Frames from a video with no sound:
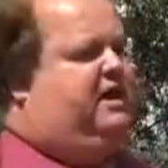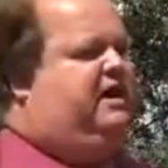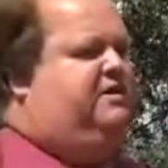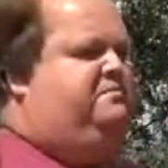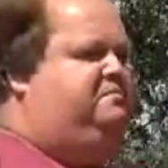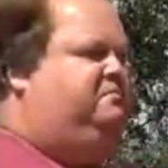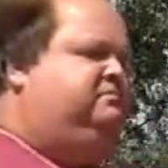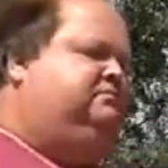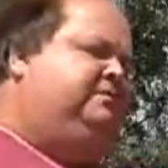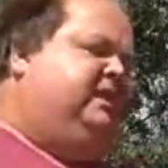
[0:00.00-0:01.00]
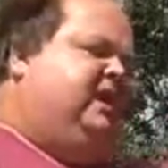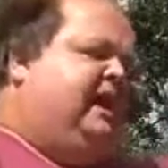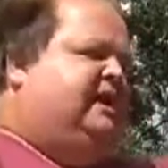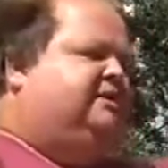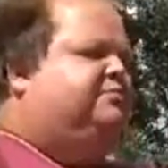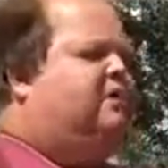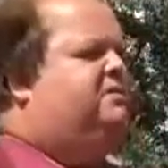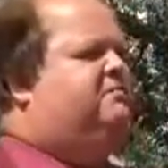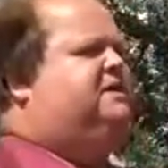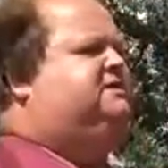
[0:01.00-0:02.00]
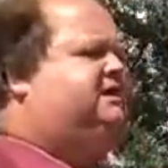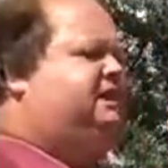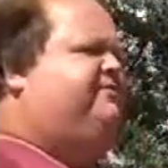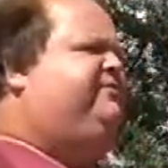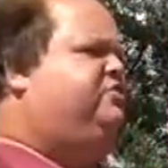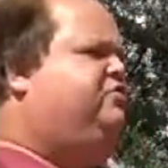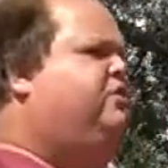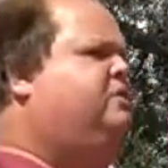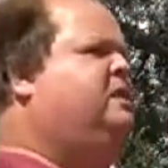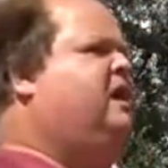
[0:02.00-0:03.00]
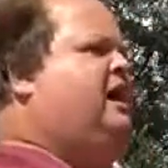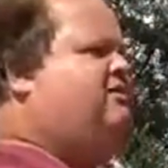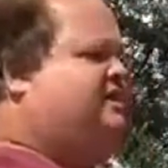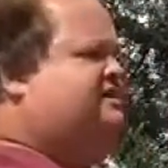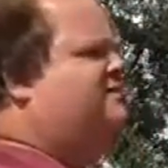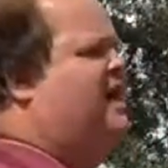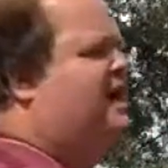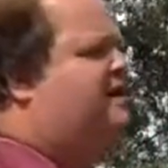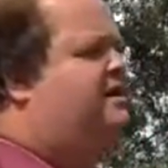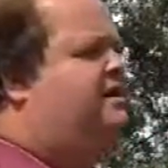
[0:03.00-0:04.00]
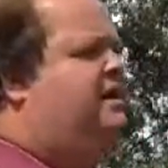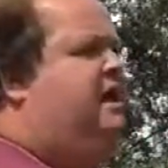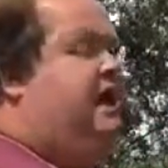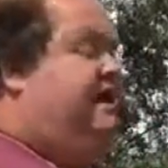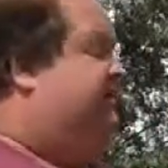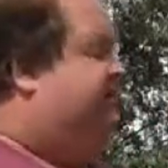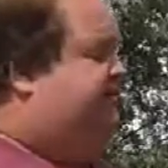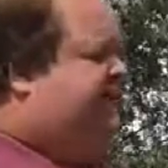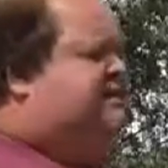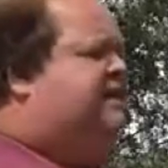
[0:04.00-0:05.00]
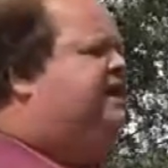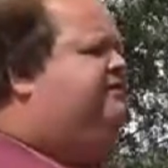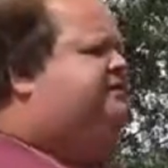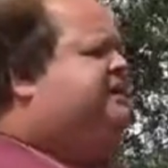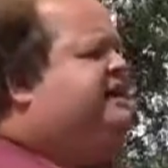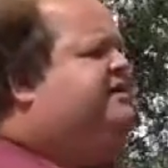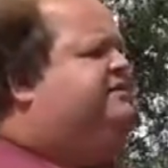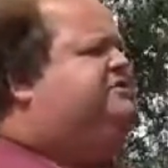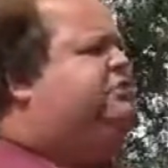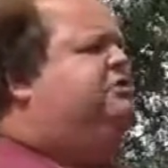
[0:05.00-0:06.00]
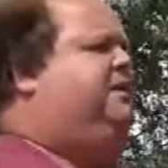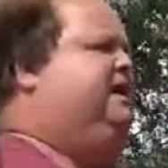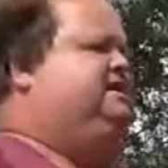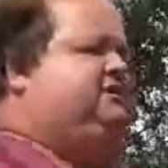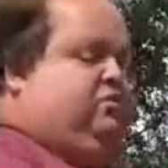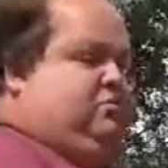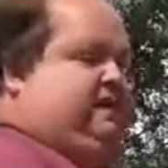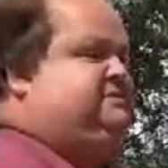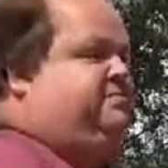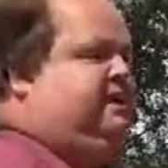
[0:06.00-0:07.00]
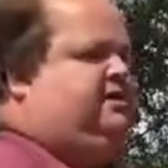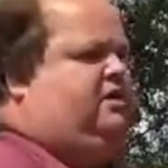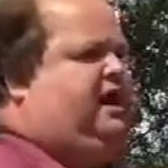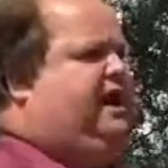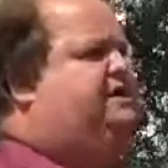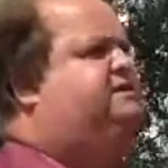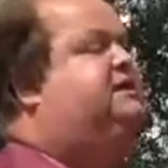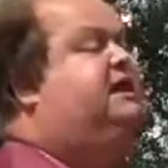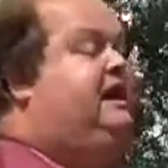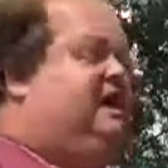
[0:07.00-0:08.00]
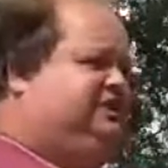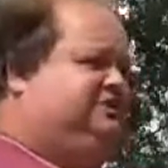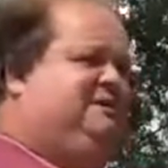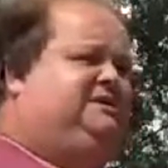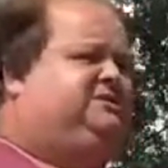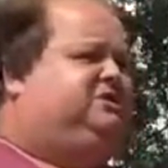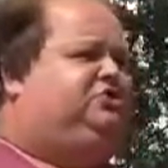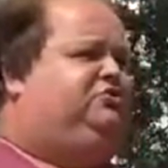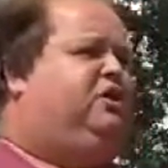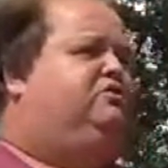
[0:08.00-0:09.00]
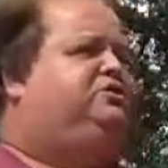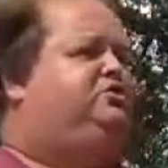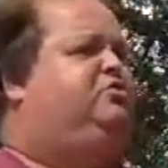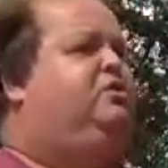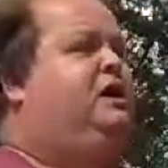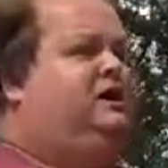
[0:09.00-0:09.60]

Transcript: And the problem is that if you arrest the man, even if he has a knife sticking out of his shoulder blades and the woman has blood on her hands, it just means that you go to